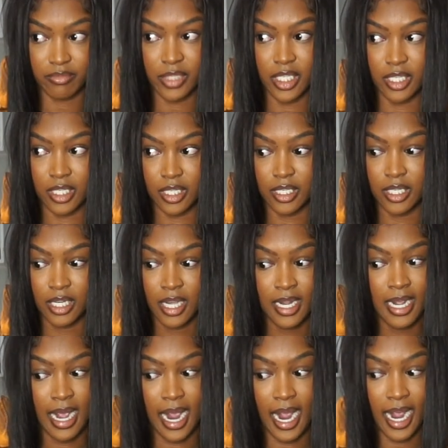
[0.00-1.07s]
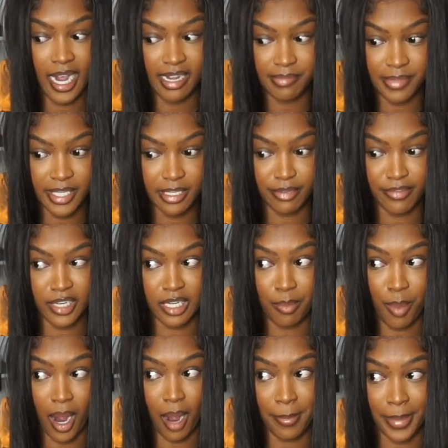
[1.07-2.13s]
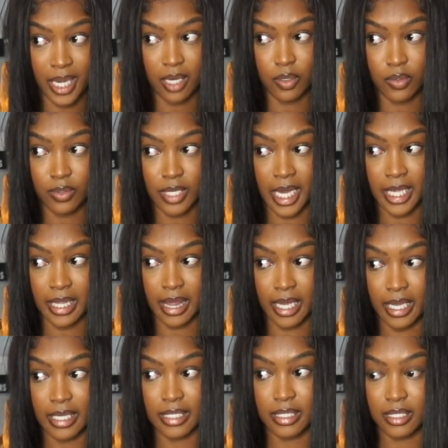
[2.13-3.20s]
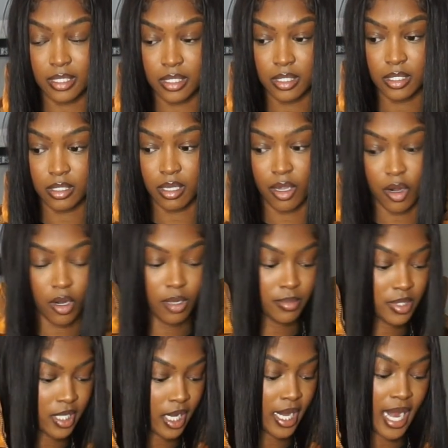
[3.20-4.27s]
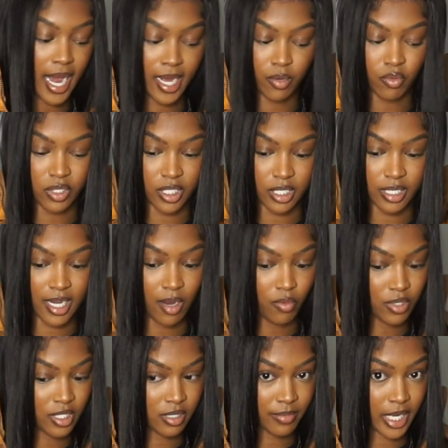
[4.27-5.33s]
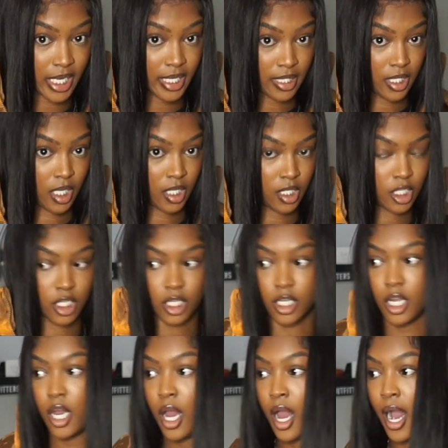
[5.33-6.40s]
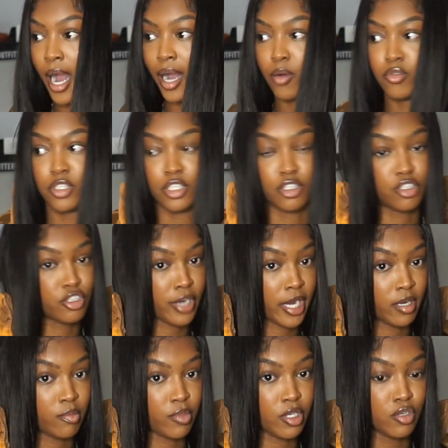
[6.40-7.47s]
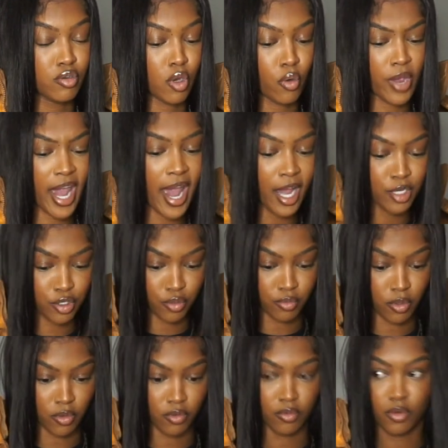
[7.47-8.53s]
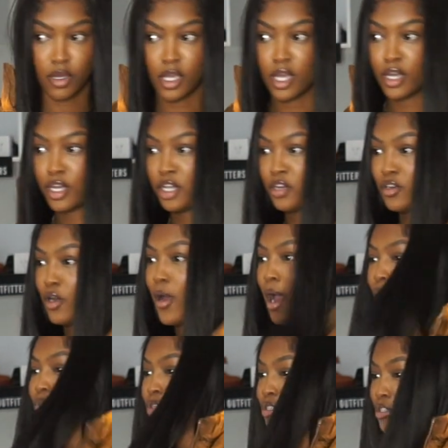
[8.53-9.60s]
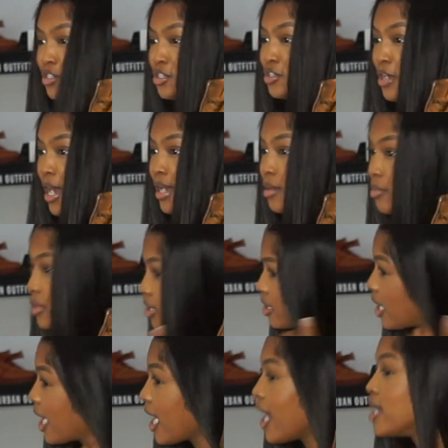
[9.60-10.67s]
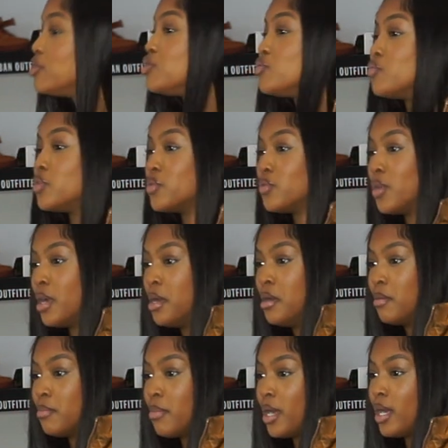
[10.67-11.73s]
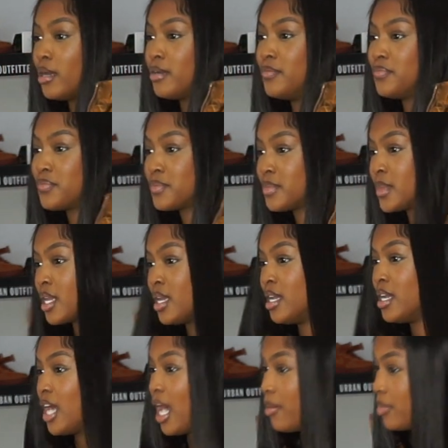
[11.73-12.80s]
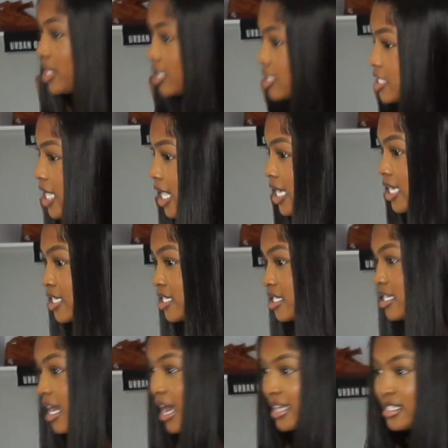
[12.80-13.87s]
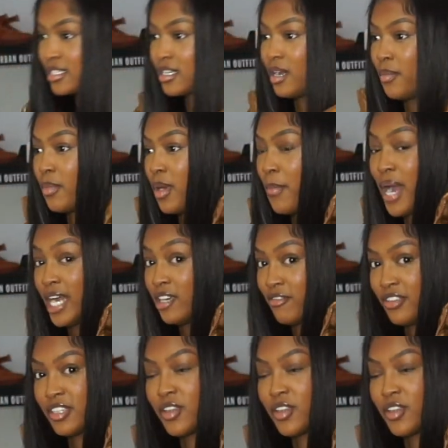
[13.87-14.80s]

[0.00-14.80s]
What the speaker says: mean to really pop out like this. You know what I'm saying? That wasn't my intention. I was just trying to be, you know, casual. You know, I was just trying to be casual. But, I mean, the jacket just has a mind of its